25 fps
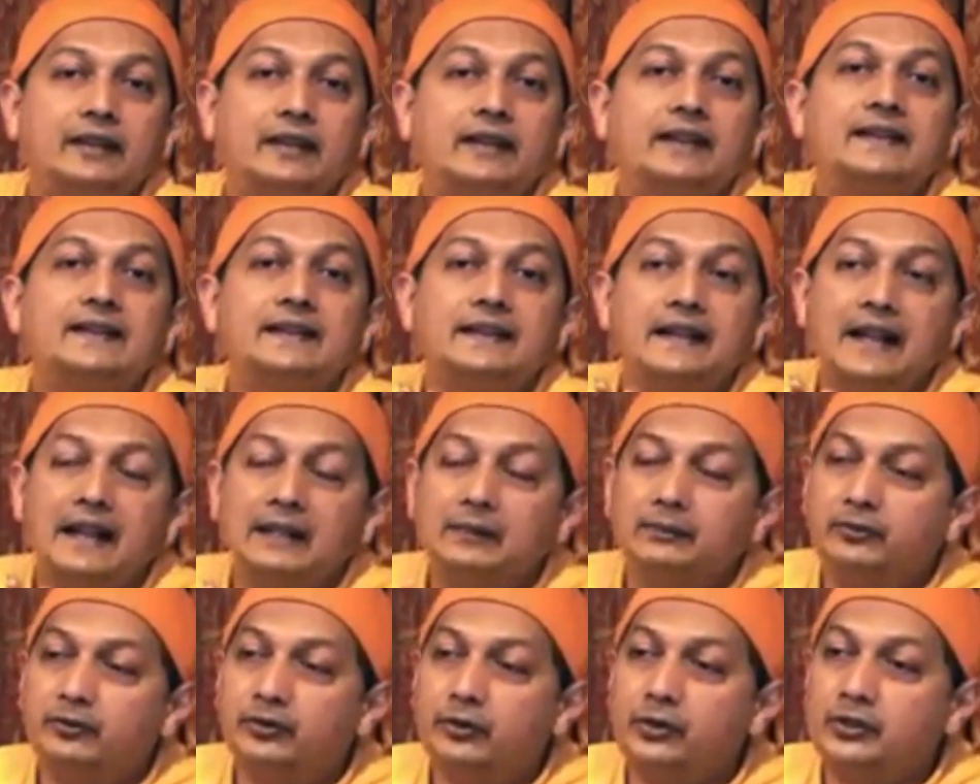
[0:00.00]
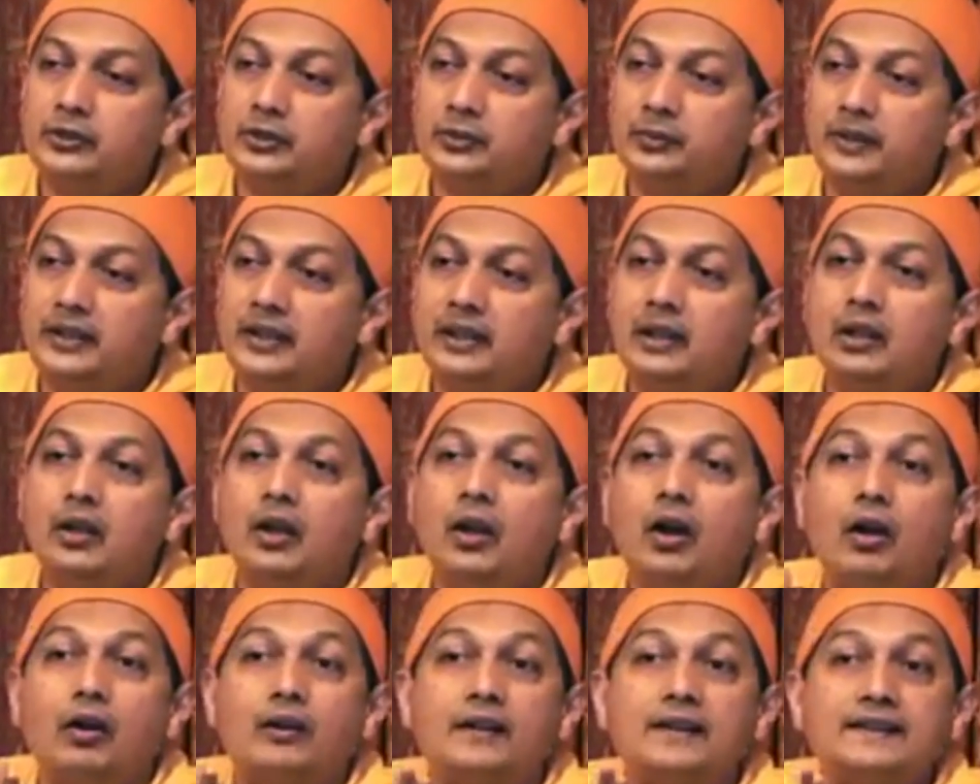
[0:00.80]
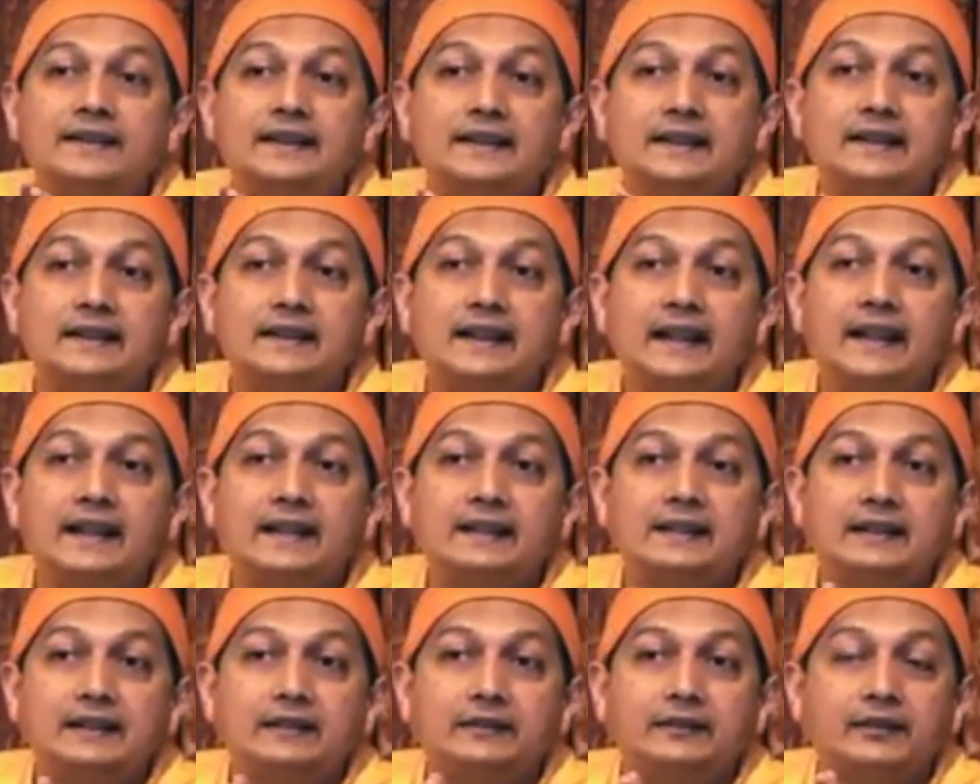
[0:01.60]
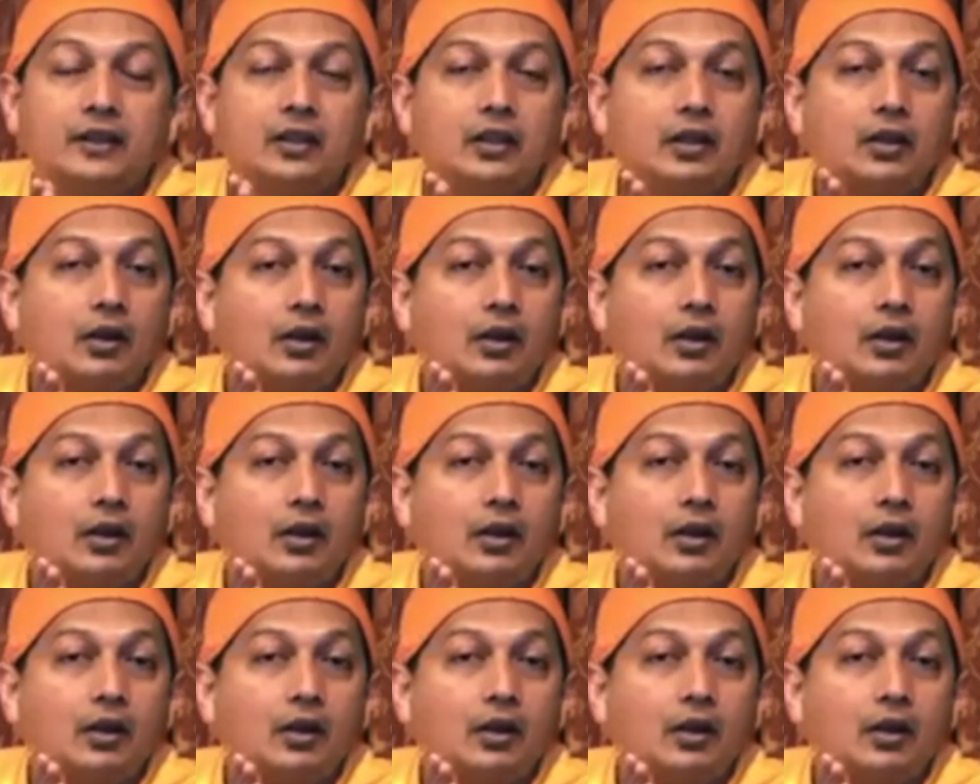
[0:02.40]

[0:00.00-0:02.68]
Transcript: Is it helpful to me? Or is it negative?